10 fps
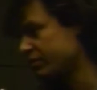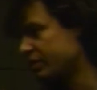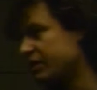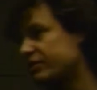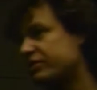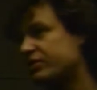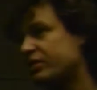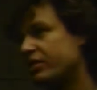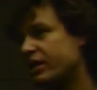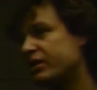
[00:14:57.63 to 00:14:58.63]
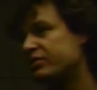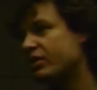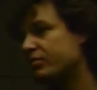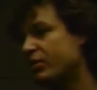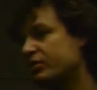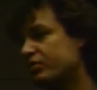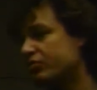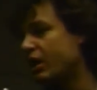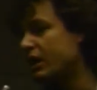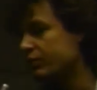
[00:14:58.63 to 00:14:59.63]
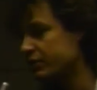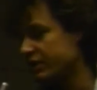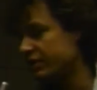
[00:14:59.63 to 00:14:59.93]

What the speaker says: It's there's not much around it.